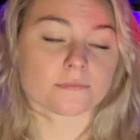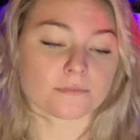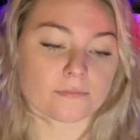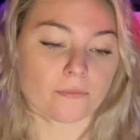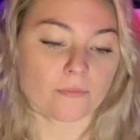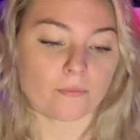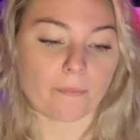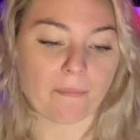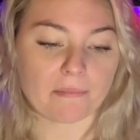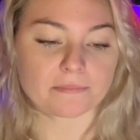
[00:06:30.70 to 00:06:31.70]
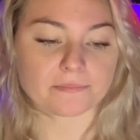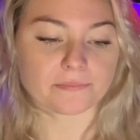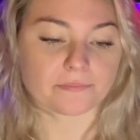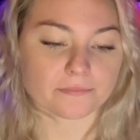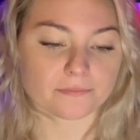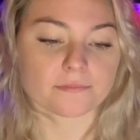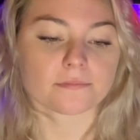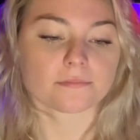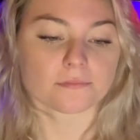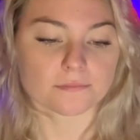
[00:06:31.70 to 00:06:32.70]

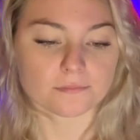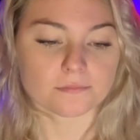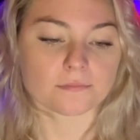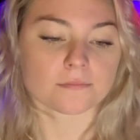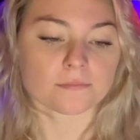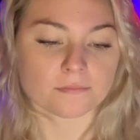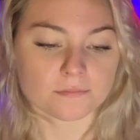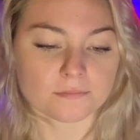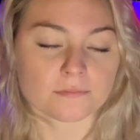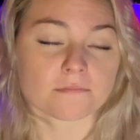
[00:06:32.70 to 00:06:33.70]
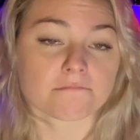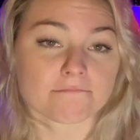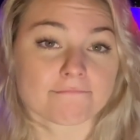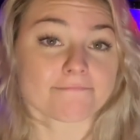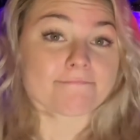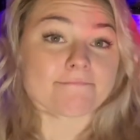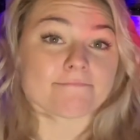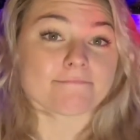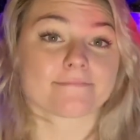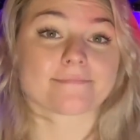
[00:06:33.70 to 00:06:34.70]

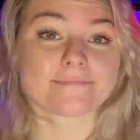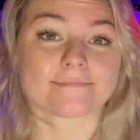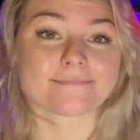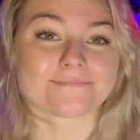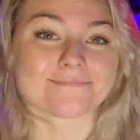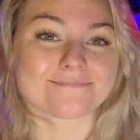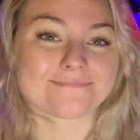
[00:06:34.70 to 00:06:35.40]
(not speaking)